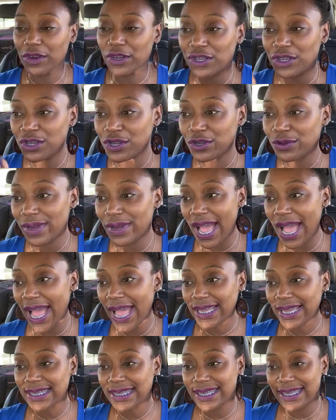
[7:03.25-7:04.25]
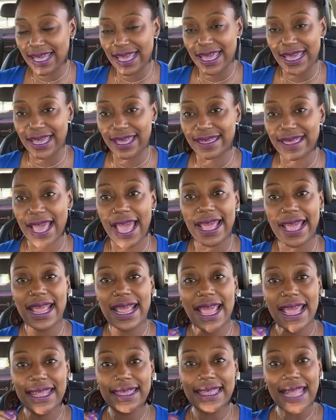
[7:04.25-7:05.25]
do you guys think that
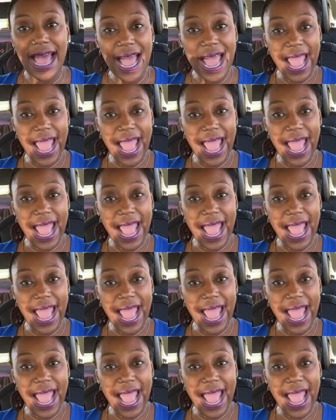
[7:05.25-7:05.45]
not